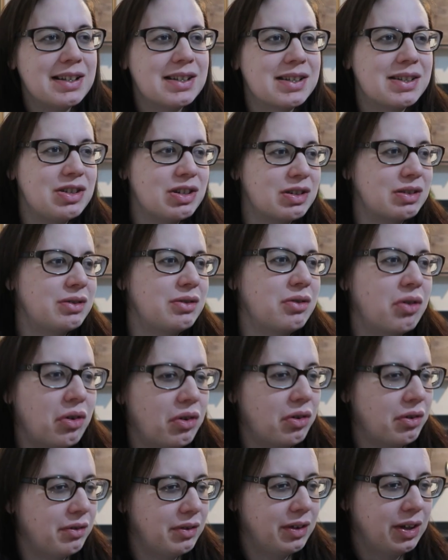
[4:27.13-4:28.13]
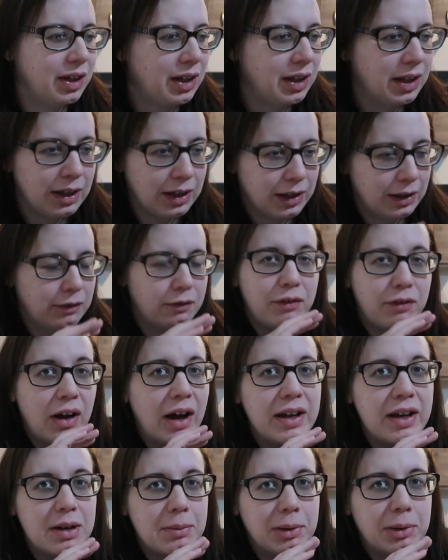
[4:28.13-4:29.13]
It's just not
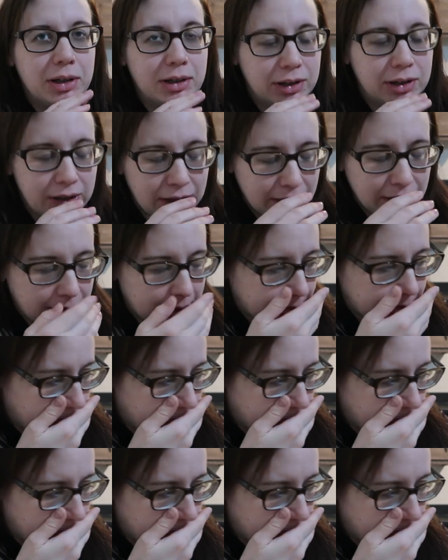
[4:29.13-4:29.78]
viable.